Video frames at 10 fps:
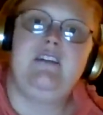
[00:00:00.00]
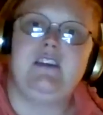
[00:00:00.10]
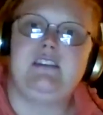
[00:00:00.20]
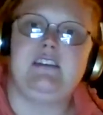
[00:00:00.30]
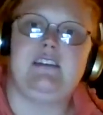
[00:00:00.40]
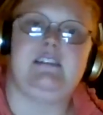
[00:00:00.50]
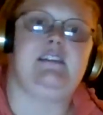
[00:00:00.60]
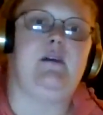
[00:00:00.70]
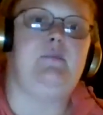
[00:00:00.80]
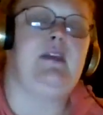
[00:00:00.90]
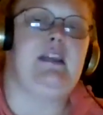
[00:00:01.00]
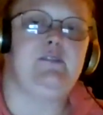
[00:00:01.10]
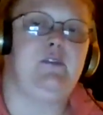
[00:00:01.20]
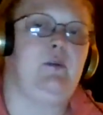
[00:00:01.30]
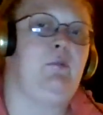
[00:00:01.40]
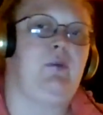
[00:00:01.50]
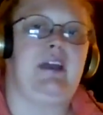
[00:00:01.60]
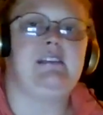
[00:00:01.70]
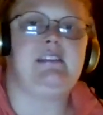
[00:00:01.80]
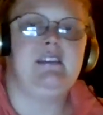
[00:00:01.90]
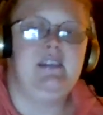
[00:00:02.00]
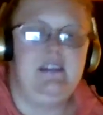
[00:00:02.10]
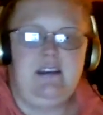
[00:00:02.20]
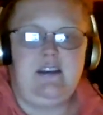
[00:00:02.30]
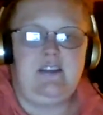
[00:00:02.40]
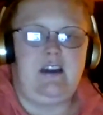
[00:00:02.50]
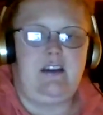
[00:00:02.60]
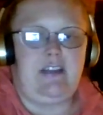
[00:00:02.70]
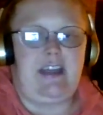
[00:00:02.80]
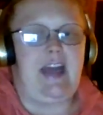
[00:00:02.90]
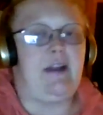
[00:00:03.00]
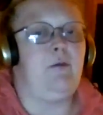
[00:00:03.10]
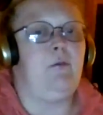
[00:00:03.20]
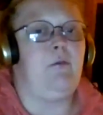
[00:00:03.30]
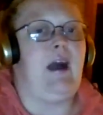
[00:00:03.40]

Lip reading: This is a peaceful place. Like I don't